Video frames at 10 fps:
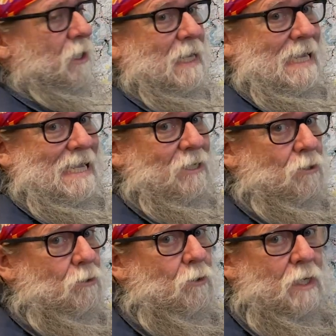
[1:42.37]
going to
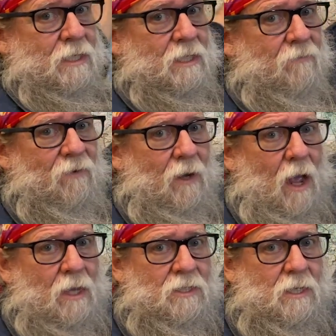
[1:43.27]
increase the
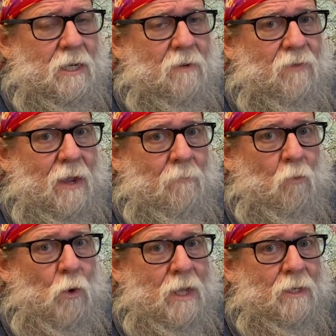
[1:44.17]
velocity of that
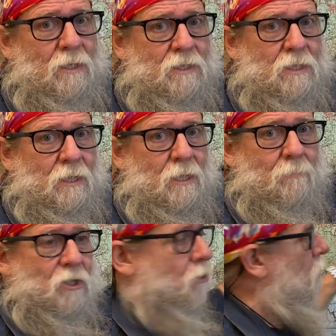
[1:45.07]
wind as it
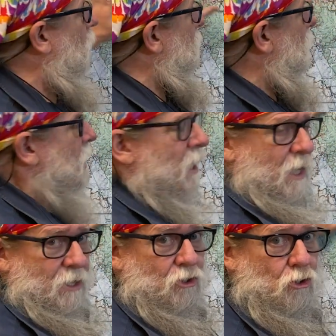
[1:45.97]
comes across
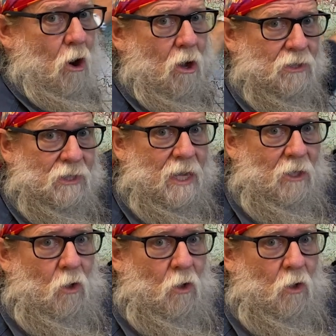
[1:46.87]
and draws that